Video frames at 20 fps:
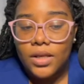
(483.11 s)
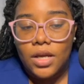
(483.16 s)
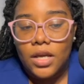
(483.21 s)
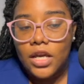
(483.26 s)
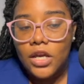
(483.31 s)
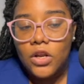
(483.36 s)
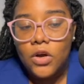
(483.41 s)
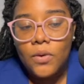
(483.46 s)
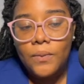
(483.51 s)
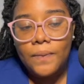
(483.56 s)

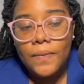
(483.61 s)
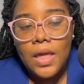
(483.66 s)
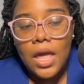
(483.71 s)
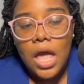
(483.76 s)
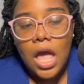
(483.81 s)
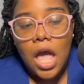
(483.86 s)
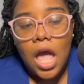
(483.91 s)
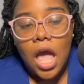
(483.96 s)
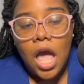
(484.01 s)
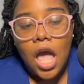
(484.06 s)
You know,
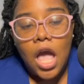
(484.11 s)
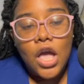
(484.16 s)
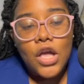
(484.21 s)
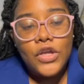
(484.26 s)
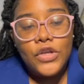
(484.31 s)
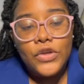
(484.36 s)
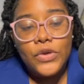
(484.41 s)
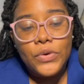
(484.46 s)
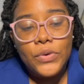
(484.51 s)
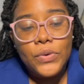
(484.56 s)

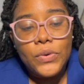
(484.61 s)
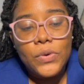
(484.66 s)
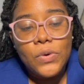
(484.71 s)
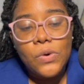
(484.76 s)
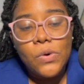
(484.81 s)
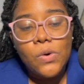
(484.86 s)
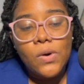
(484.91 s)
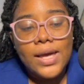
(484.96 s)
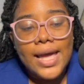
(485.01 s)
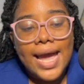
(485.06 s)

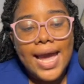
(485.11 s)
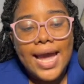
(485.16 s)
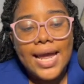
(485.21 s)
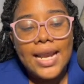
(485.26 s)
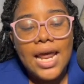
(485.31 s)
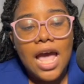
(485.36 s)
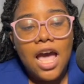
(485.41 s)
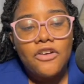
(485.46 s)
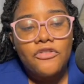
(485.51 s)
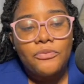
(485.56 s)
you
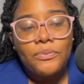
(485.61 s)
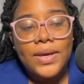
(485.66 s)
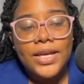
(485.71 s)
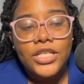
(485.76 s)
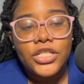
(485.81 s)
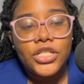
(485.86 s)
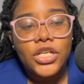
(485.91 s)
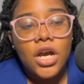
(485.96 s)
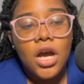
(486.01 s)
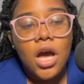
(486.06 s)
can have
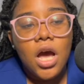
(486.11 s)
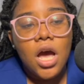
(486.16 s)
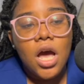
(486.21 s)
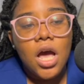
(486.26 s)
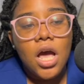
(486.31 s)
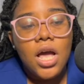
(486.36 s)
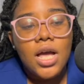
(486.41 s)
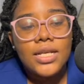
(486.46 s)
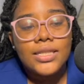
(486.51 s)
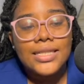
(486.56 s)

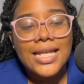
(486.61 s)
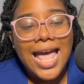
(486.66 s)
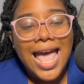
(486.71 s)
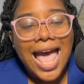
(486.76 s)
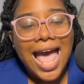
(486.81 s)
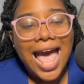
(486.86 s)
pictures,